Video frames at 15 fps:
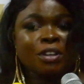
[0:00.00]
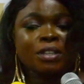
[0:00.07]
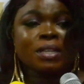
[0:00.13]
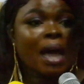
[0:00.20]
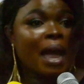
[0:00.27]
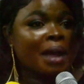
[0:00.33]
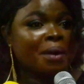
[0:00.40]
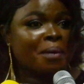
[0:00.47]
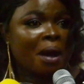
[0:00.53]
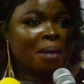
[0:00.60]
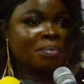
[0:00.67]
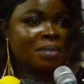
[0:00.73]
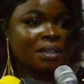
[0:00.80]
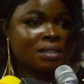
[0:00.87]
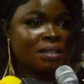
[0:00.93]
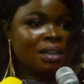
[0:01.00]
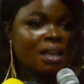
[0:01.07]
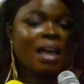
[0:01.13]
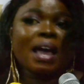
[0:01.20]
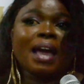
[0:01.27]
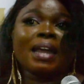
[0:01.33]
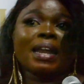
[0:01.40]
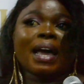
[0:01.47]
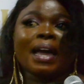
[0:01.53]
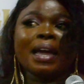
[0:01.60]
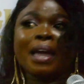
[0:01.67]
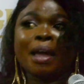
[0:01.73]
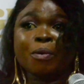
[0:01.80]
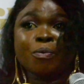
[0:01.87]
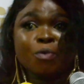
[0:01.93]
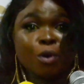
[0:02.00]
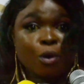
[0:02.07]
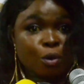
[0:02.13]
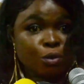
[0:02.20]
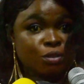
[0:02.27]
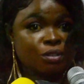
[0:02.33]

I grabbed it and I enrolled.